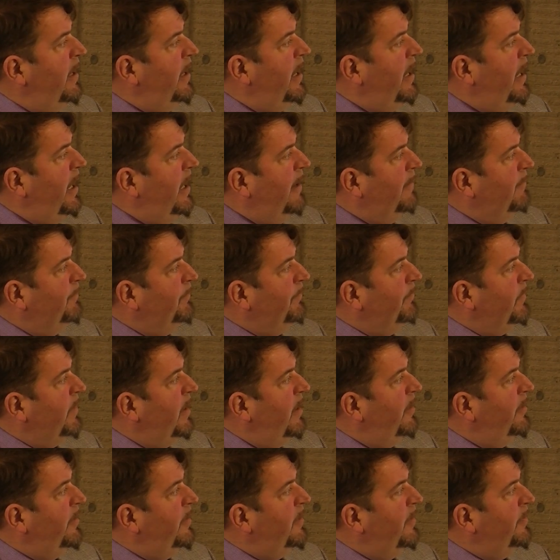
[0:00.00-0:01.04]

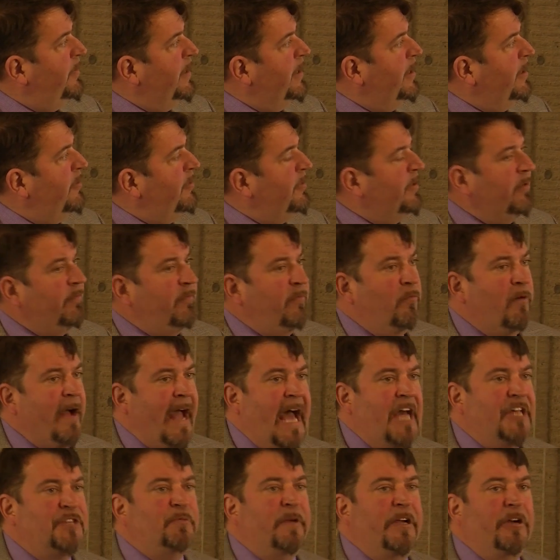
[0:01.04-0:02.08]

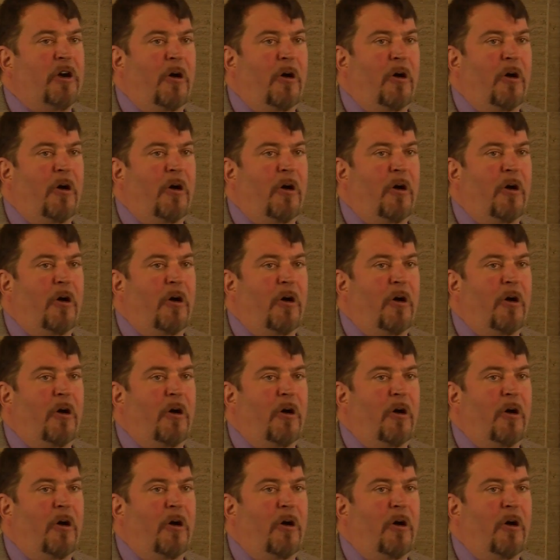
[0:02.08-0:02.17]
as we